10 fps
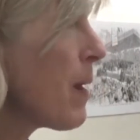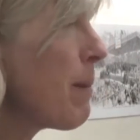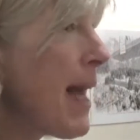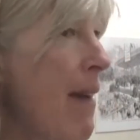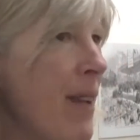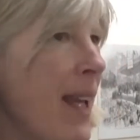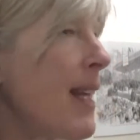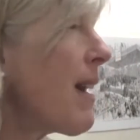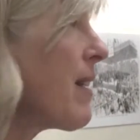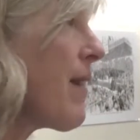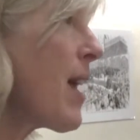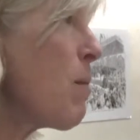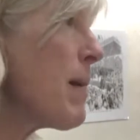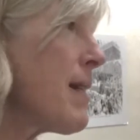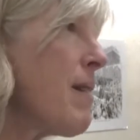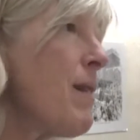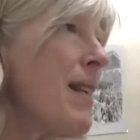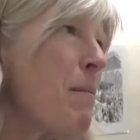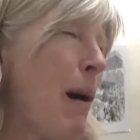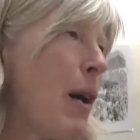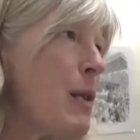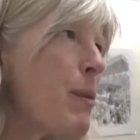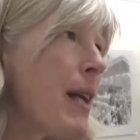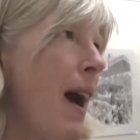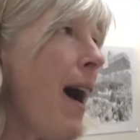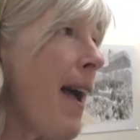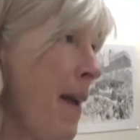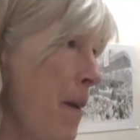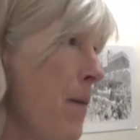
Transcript: but having any kind of ailment. So the bar is pretty high.